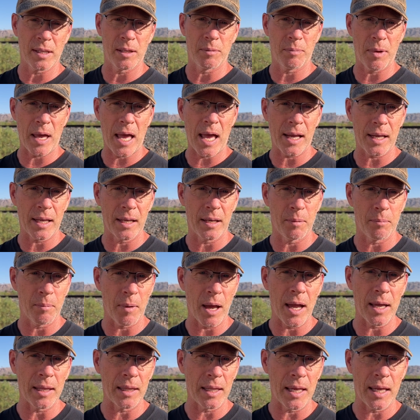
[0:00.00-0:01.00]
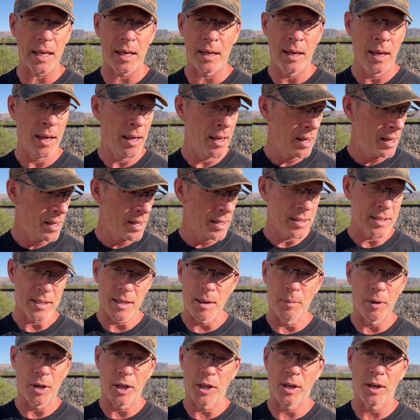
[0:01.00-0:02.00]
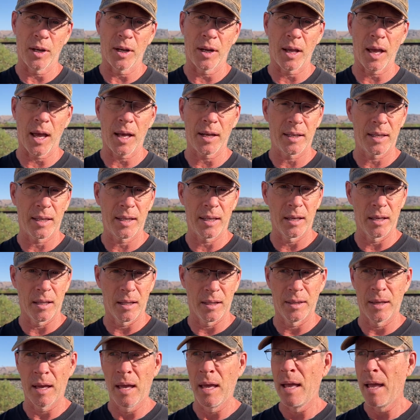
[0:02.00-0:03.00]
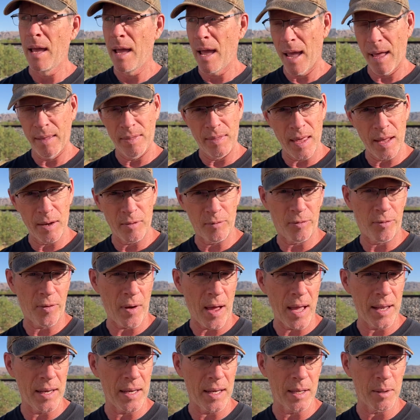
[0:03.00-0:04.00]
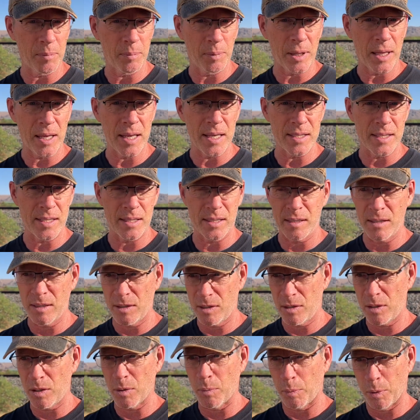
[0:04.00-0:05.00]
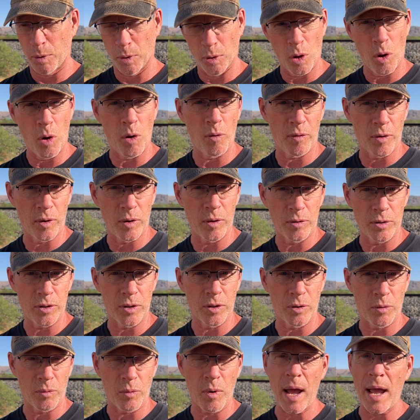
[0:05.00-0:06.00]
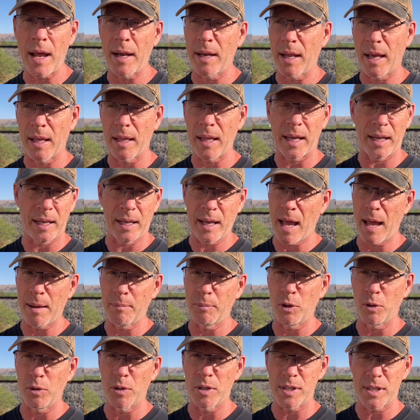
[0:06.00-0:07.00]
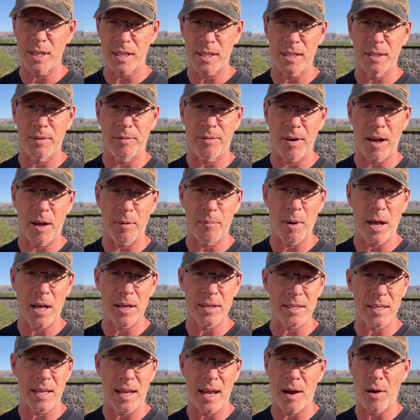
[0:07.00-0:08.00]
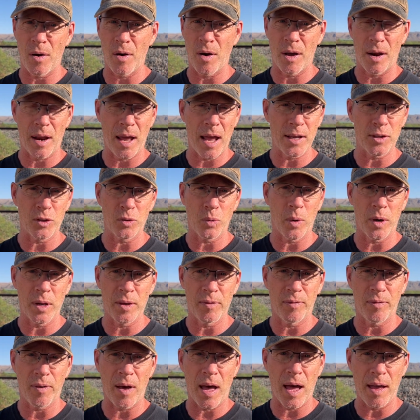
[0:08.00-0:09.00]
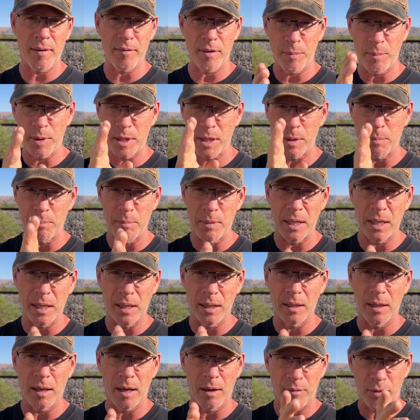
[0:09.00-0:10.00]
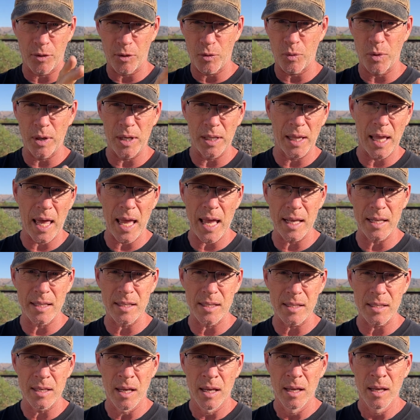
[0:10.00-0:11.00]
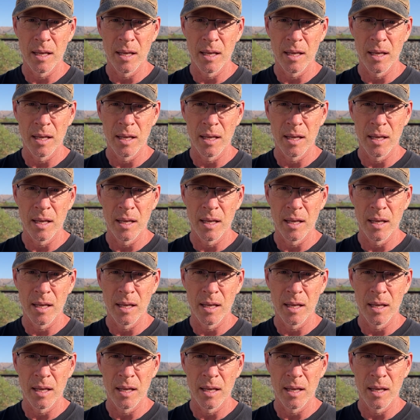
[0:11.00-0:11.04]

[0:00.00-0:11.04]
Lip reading: it back into my lane. Somebody could have gotten killed. And then finding a place to pull over to the right. Now, like, I'm doing 65 miles an hour on I-25. I'm in the middle of three lanes.